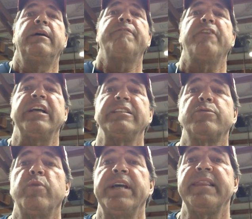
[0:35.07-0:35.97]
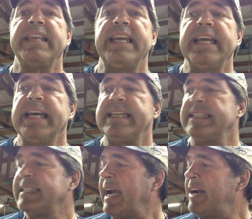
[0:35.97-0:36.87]
Friends with the
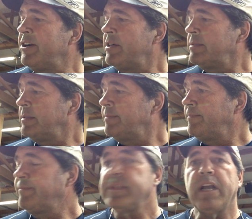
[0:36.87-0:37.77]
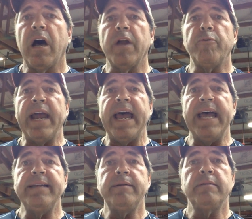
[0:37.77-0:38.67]
designer,
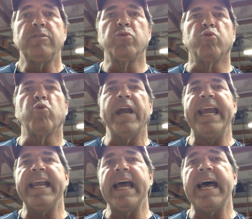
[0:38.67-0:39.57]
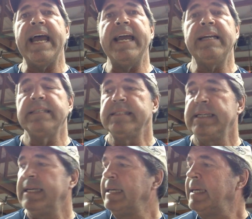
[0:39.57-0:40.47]
Conrad, great guy.
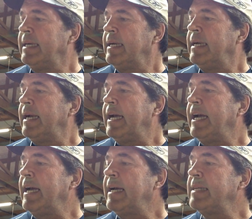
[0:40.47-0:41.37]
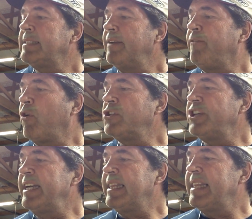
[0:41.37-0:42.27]
It's
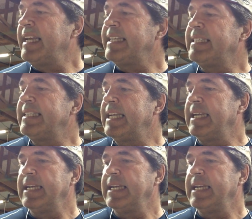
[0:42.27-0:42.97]
unfortunate that